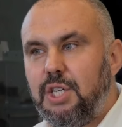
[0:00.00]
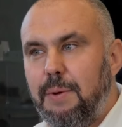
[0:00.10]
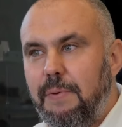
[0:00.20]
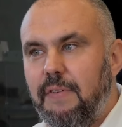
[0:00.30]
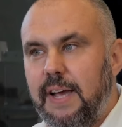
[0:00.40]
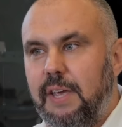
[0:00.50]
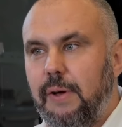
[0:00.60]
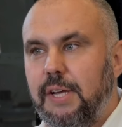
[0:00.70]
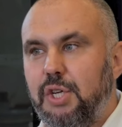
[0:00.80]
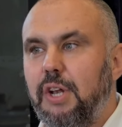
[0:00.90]
chip
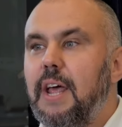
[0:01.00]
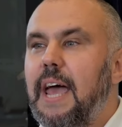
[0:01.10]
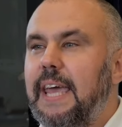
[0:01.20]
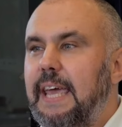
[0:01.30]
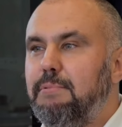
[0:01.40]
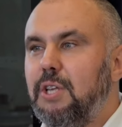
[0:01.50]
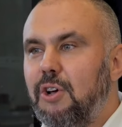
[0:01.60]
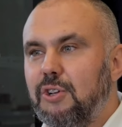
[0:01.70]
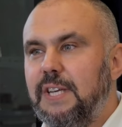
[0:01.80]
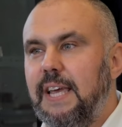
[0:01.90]
evacuation and keeps the
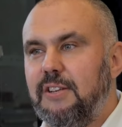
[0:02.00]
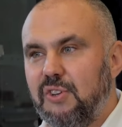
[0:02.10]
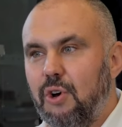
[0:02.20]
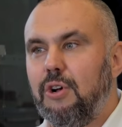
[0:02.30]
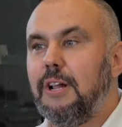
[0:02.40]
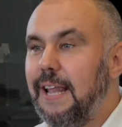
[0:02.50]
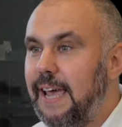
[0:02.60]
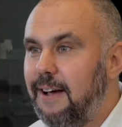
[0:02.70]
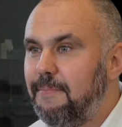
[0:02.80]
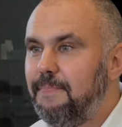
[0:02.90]
cutting zone clear.